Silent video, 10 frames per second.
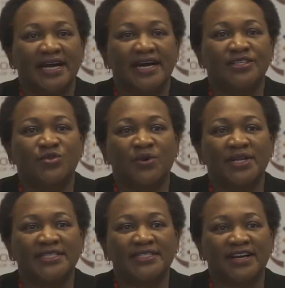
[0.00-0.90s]
as well
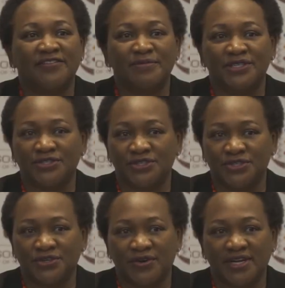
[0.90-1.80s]
as government social
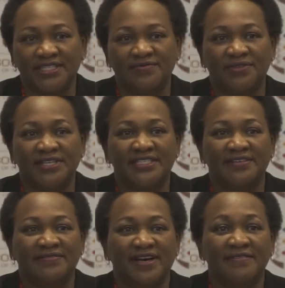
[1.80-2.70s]
grants for their
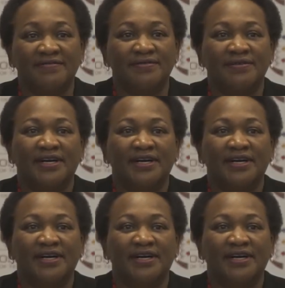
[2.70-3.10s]
survival,